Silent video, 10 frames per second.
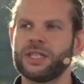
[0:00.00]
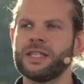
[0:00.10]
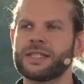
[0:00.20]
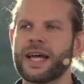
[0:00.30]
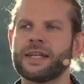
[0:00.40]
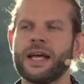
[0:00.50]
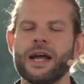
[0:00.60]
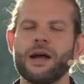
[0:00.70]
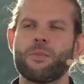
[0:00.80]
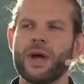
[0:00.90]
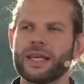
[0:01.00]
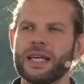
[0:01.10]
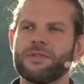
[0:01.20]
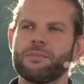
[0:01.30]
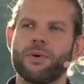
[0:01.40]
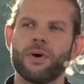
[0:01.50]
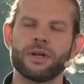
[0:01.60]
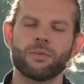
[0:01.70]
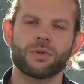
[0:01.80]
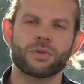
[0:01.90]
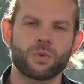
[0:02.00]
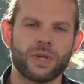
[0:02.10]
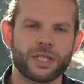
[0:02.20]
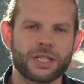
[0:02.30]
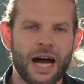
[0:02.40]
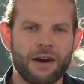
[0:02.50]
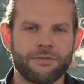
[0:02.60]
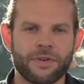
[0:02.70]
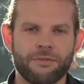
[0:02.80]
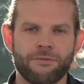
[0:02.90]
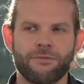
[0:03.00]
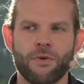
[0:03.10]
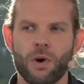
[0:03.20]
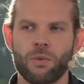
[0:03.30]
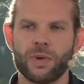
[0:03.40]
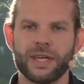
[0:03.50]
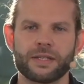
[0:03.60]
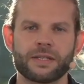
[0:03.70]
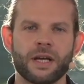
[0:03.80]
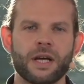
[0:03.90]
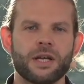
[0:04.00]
She said break-even point was reached after 4 weeks.